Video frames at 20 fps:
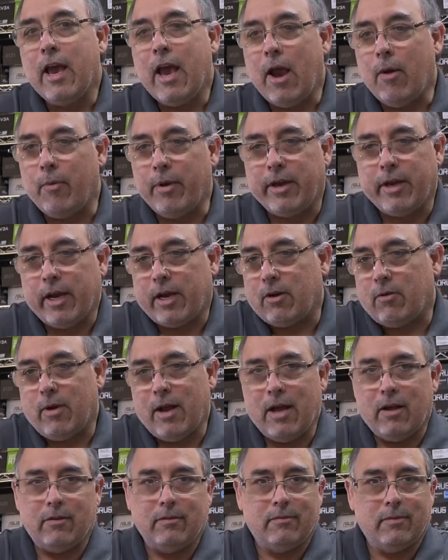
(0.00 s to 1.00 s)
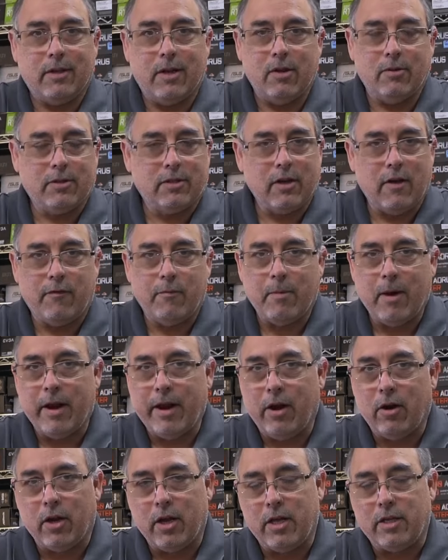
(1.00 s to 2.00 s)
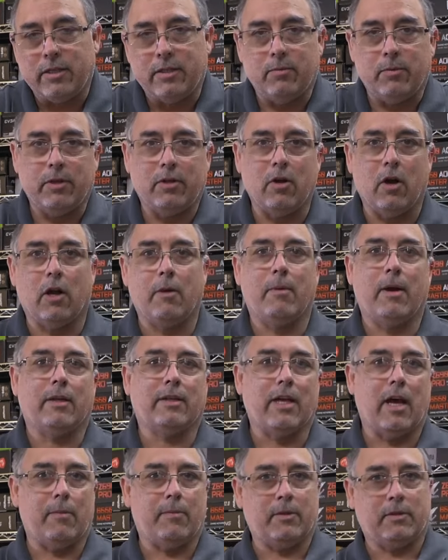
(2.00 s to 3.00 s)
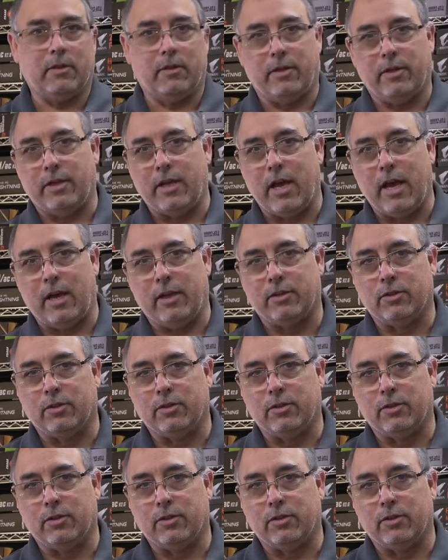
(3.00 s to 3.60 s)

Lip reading: And we kick around, you know, stuff about air guns. And we talk about topics of the day.